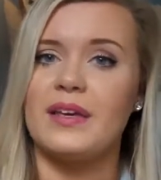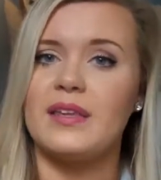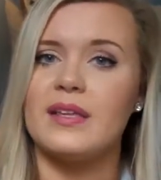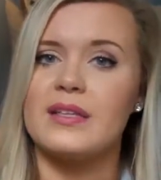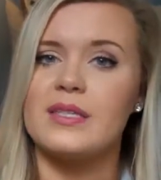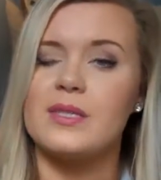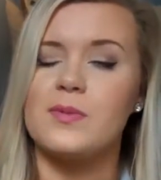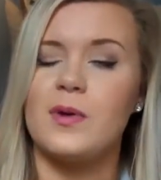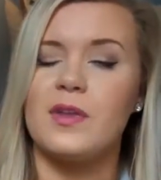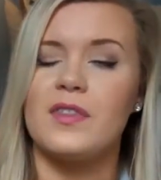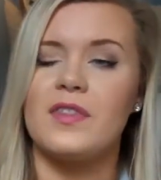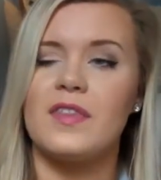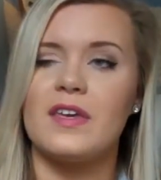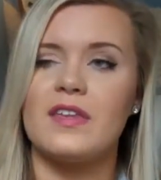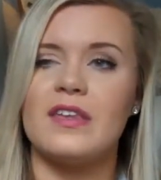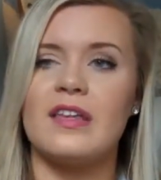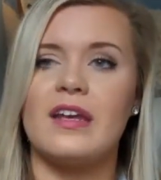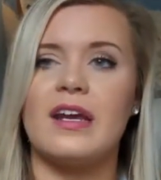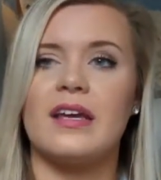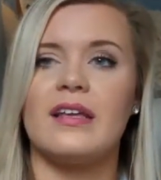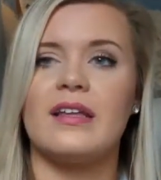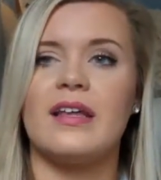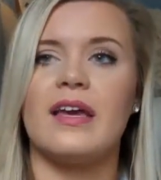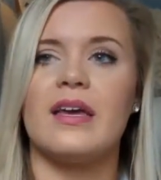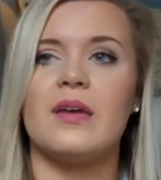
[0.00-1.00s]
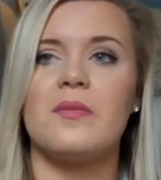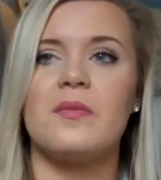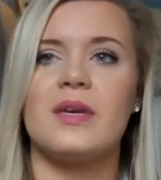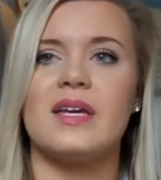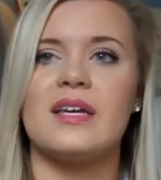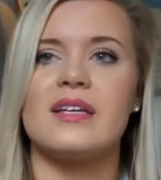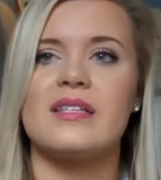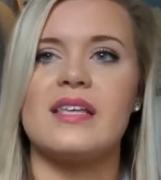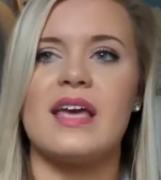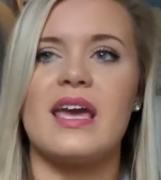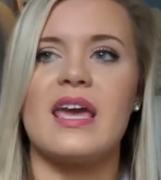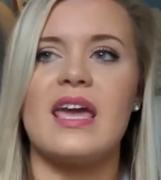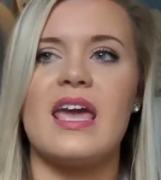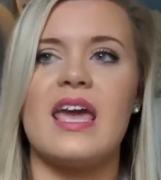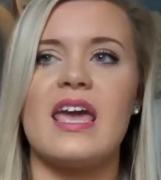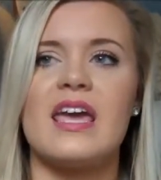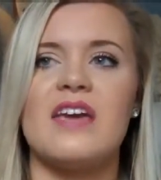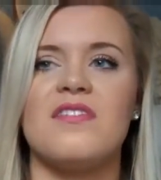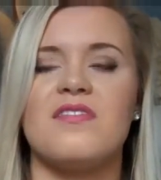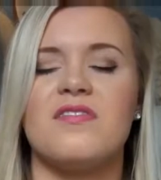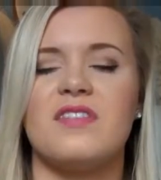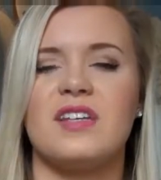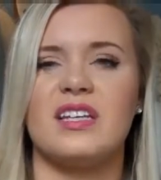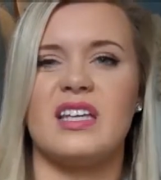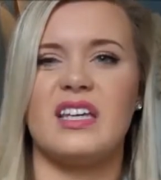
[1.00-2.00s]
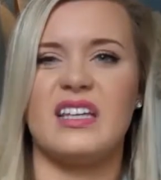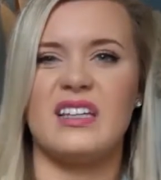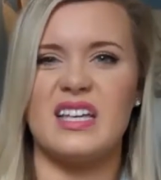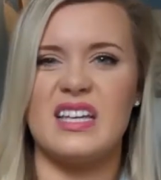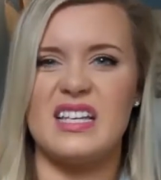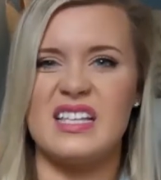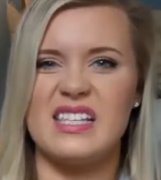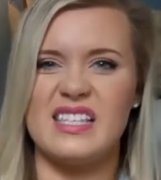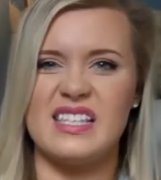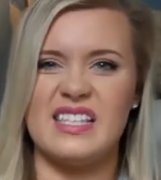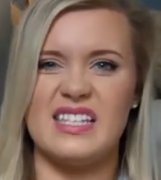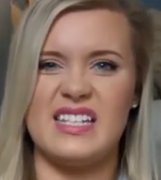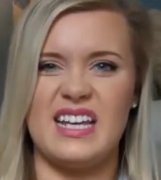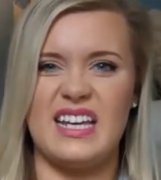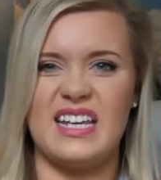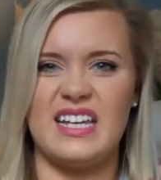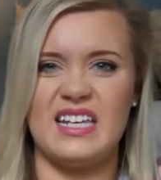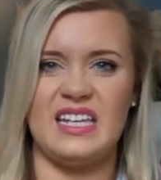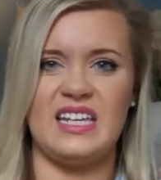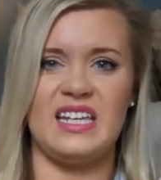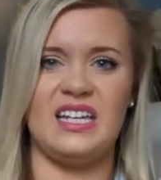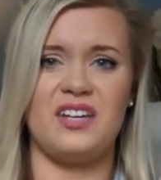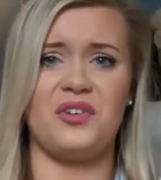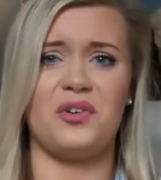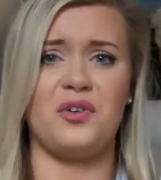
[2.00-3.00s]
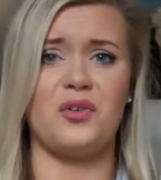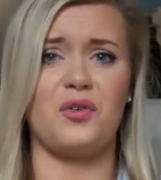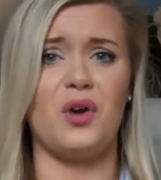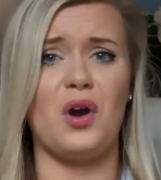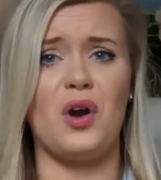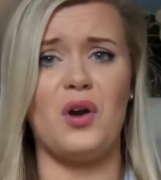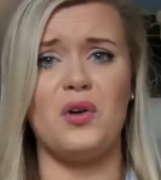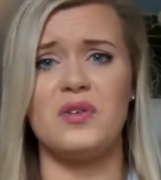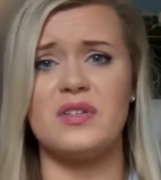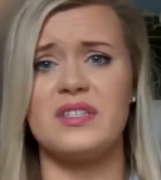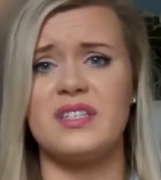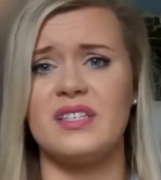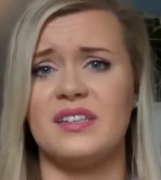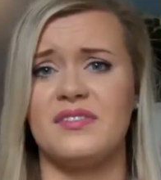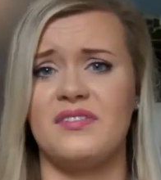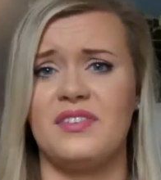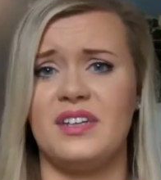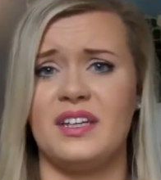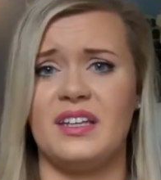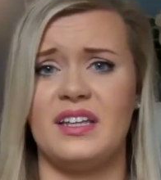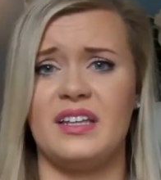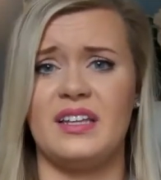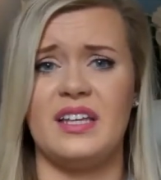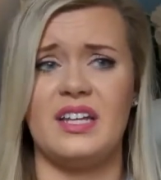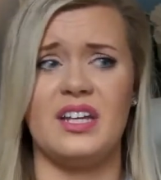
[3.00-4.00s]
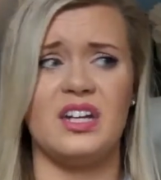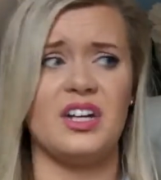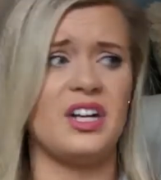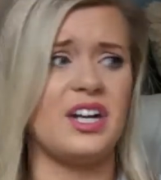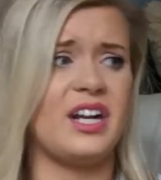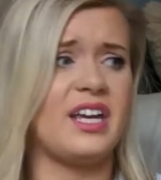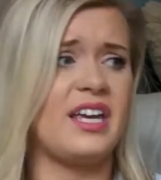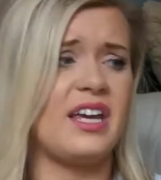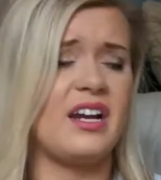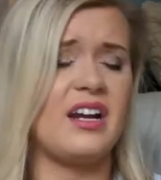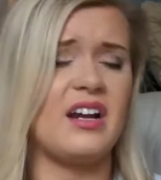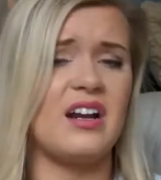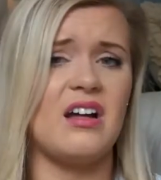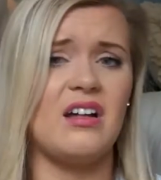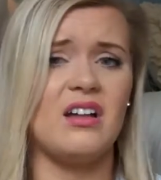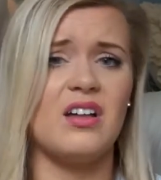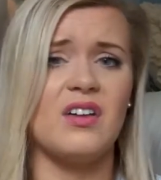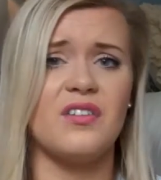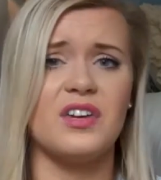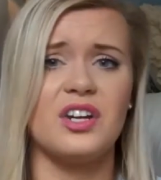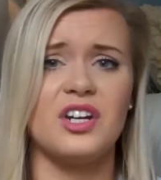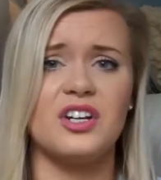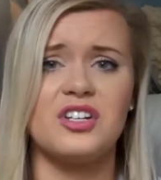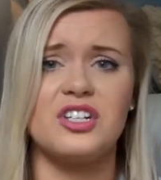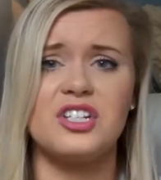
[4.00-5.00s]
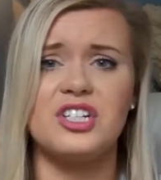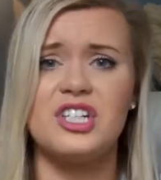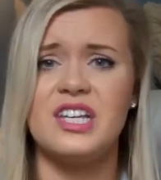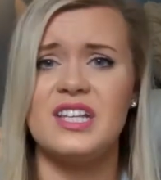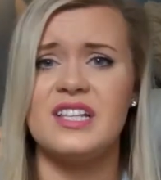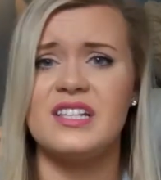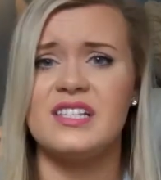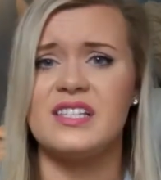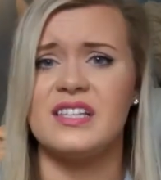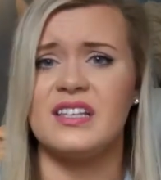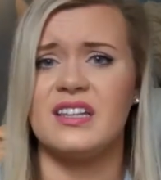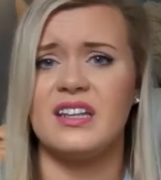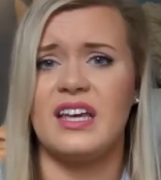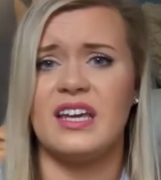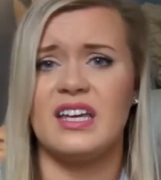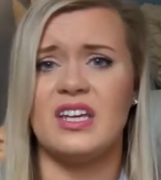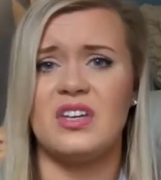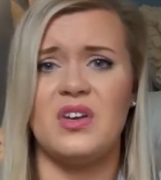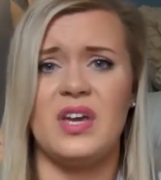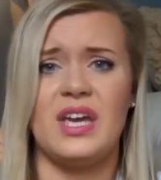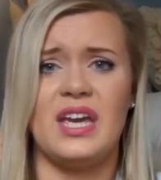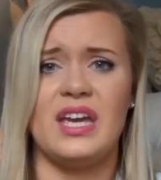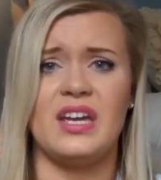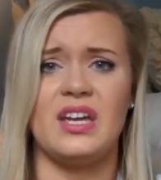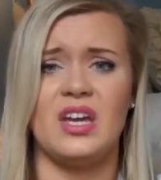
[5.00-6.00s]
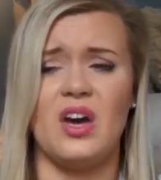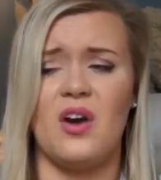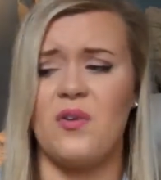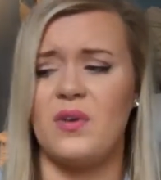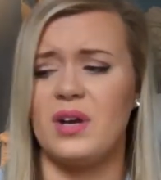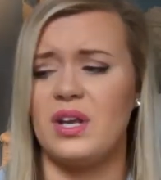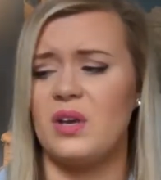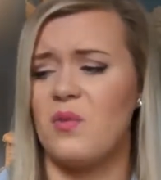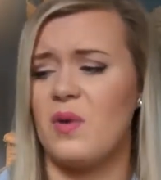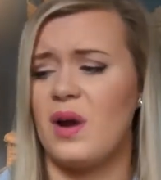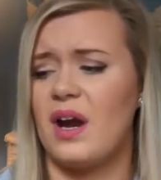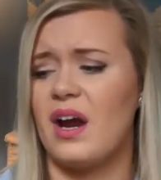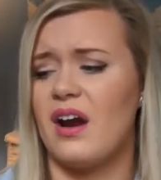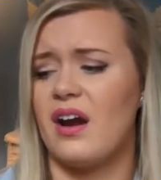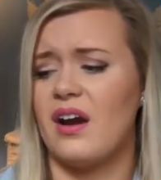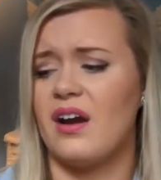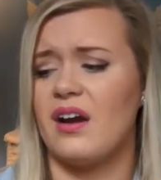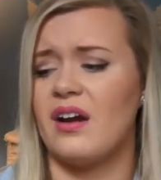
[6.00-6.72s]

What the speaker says: That's one thing that I like, because I hate feeling like sticky and gross and feeling like you're going to get it all over your sheets and like you can't go anywhere.